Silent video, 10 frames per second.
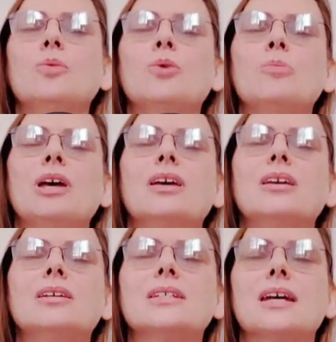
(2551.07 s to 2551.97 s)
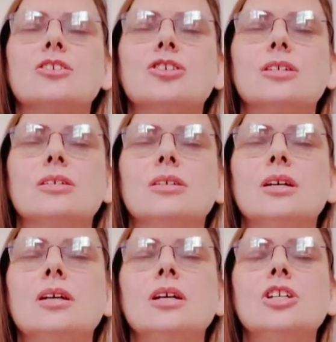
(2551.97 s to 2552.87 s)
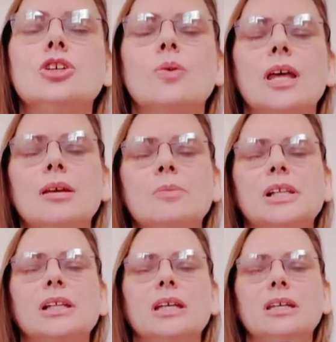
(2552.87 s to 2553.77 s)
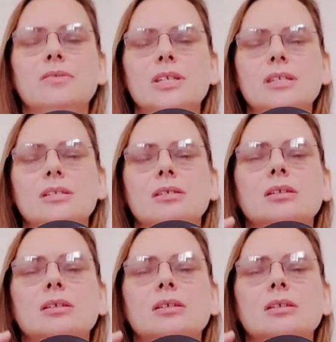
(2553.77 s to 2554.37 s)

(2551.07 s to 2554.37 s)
we're paying attention to any beliefs